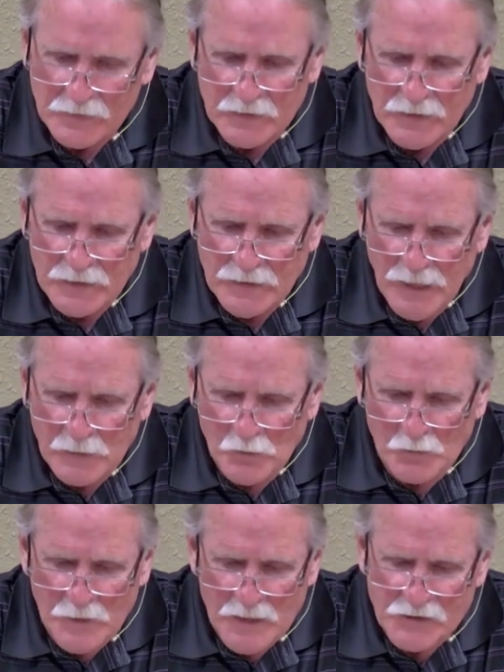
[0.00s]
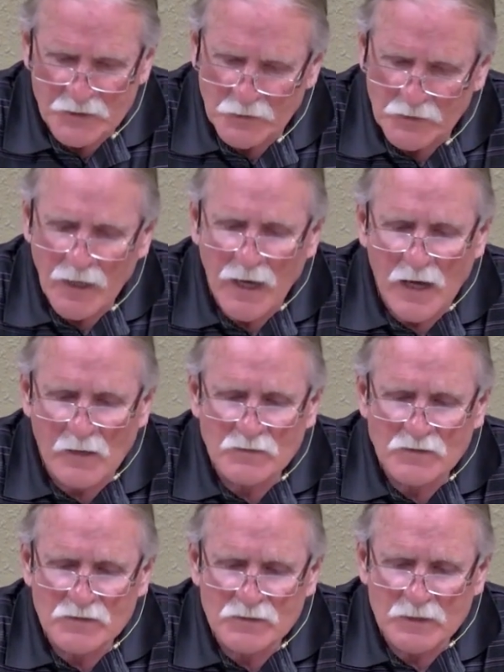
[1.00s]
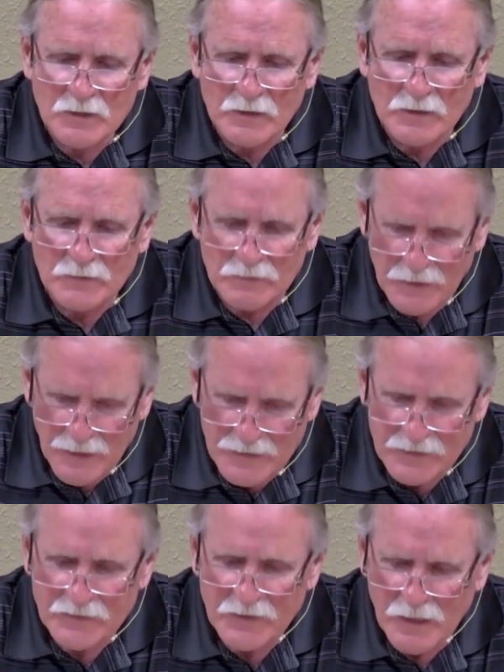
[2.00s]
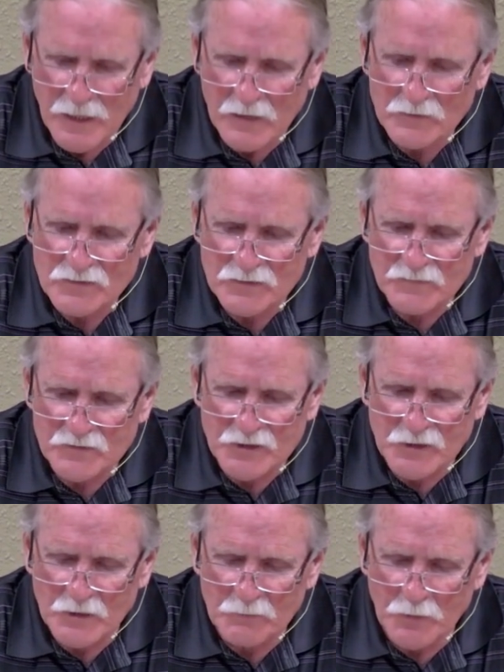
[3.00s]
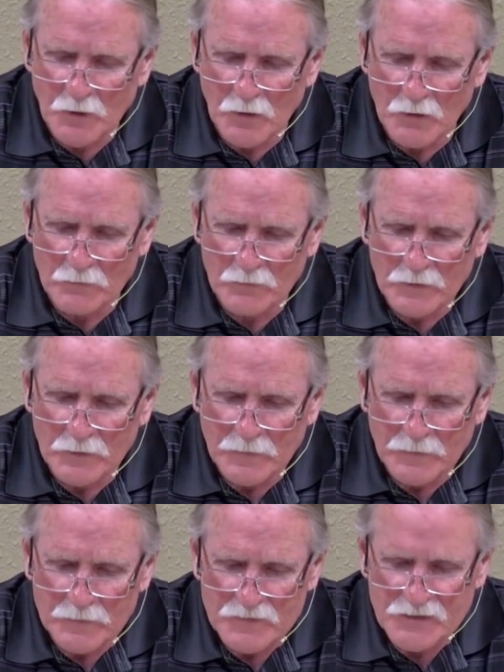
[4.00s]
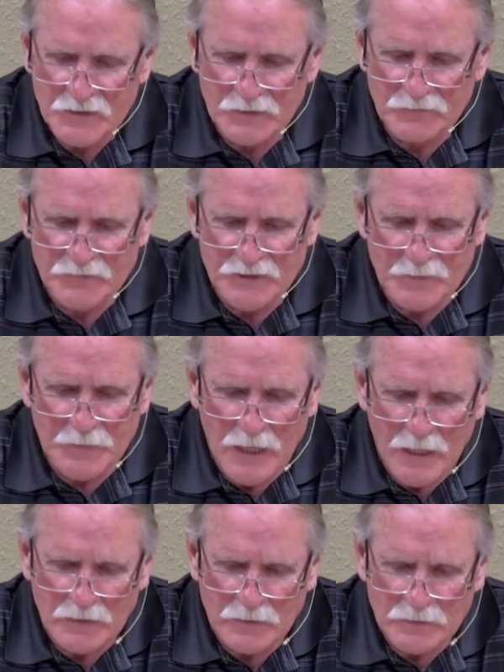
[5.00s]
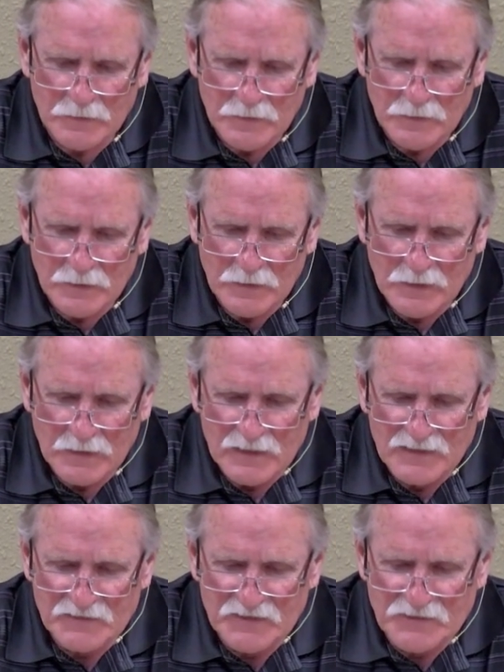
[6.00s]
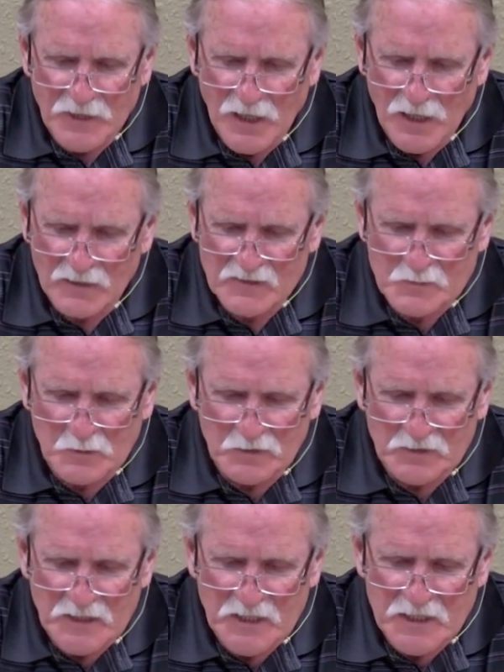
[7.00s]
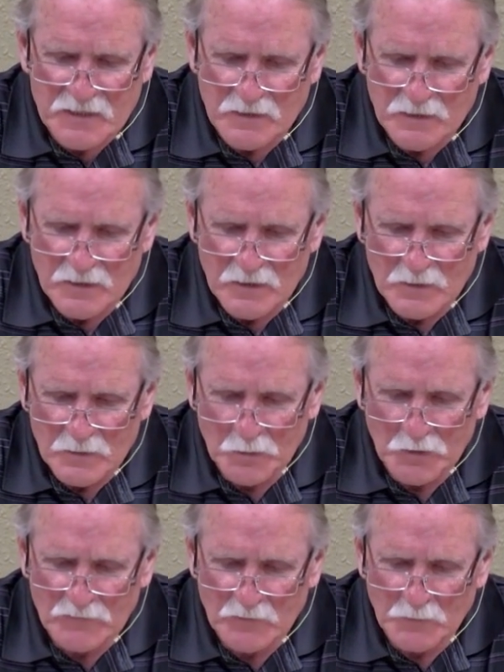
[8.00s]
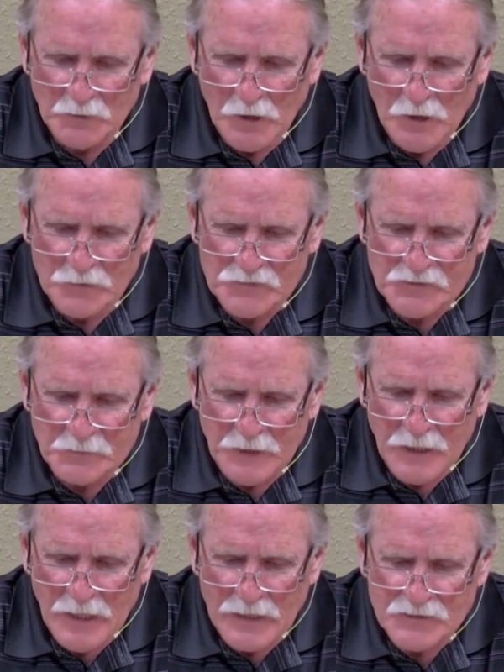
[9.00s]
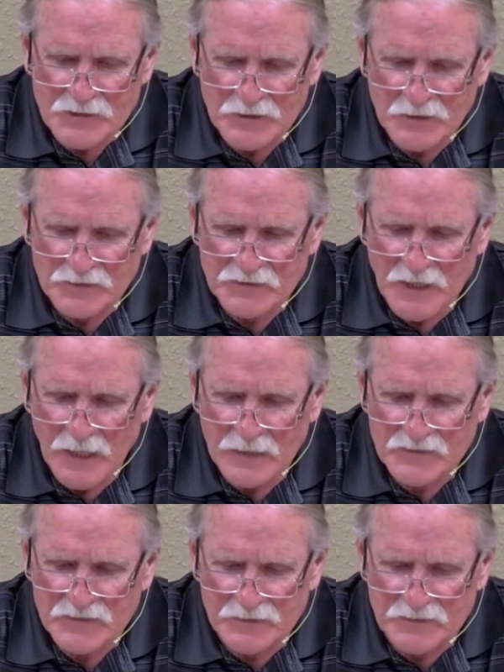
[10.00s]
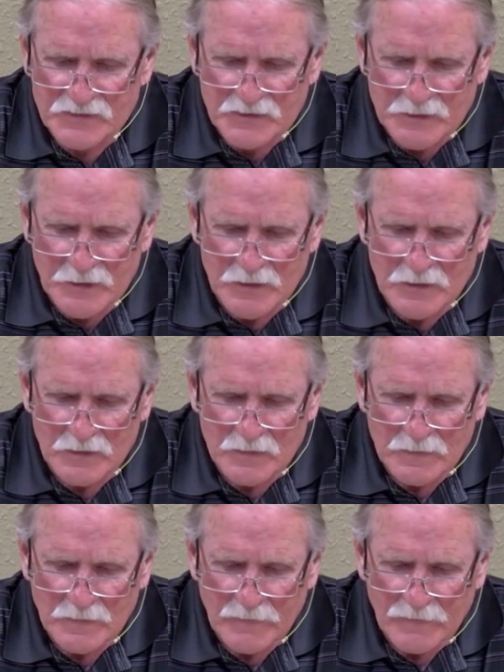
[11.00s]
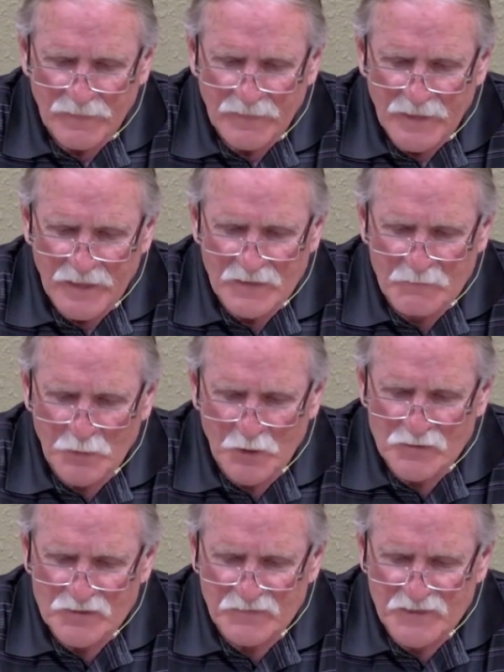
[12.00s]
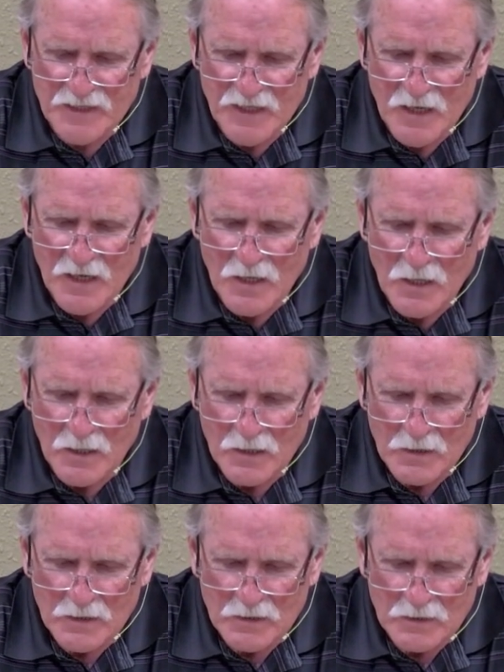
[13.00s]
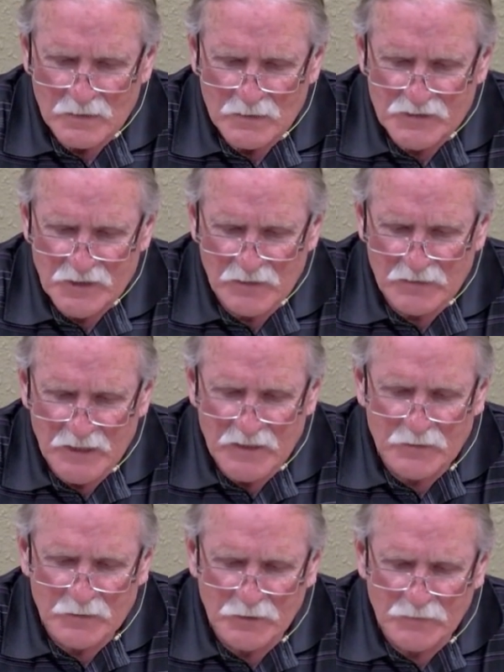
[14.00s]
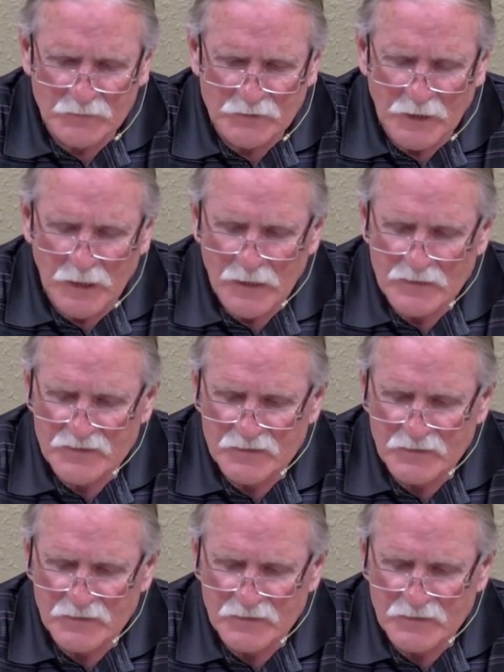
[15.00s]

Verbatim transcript: and I will make your house like the house of Jeroboam, son of Nebat. The dogs will eat whoever belongs to Baasha and dies in the city. And the birds of the air shall eat whoever dies in